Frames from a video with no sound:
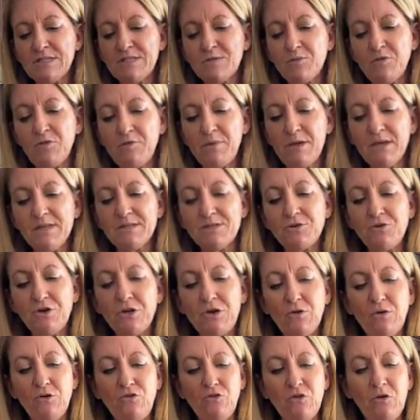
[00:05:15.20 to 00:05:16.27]
You don't have to do
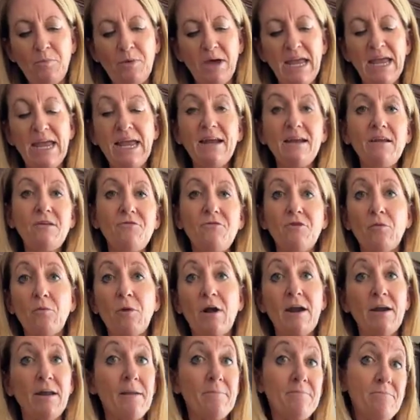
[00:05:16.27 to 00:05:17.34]
this with a mixer. You could
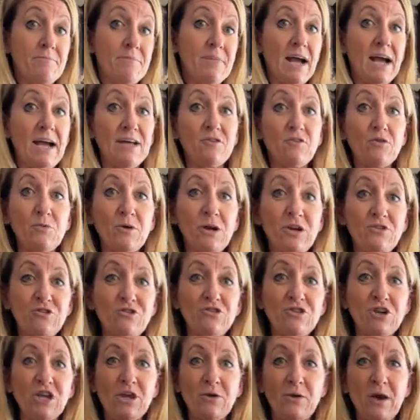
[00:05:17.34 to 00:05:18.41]
do it by hand if you wanted.
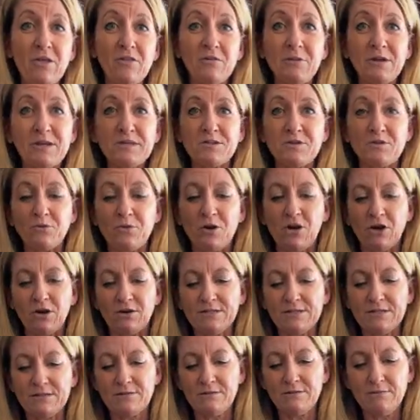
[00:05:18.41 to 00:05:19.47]
I just wanted to show you
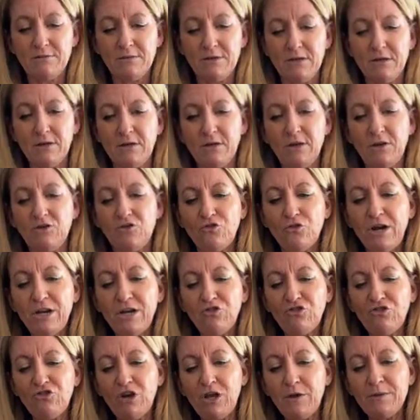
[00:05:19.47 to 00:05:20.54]
how the mixer works.
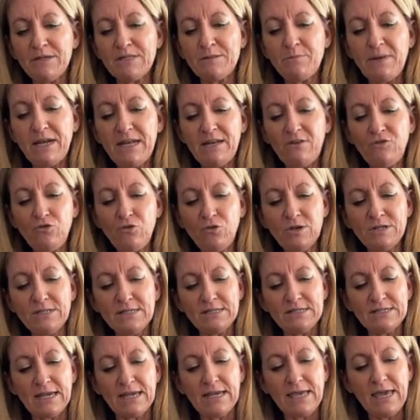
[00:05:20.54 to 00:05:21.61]
I'm trying to show
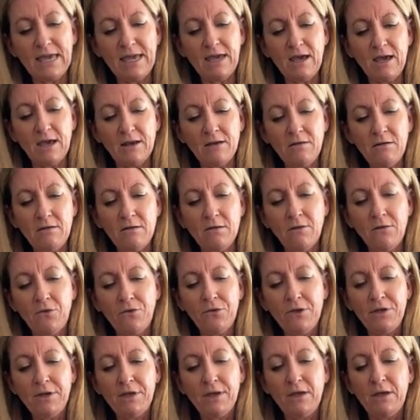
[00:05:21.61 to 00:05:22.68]
you as many tools as I
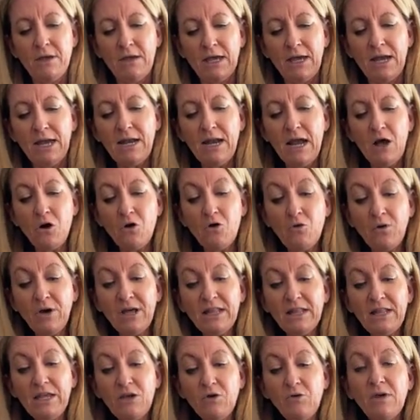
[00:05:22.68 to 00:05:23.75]
can
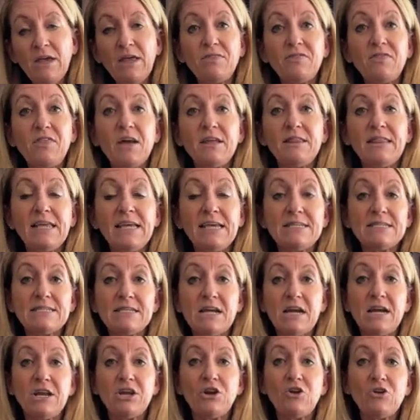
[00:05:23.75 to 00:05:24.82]
and how quickly you
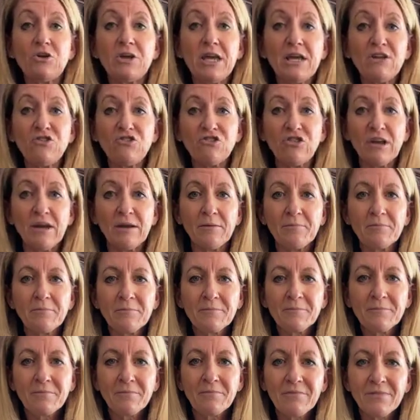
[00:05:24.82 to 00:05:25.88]
can get things done in
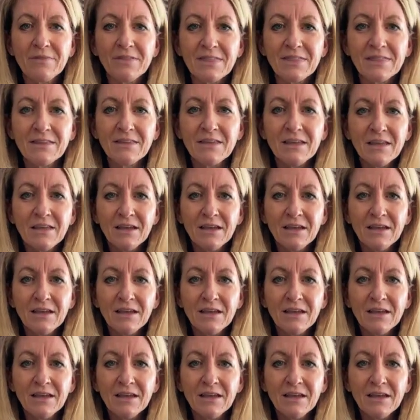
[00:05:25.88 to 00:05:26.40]
your kitchen.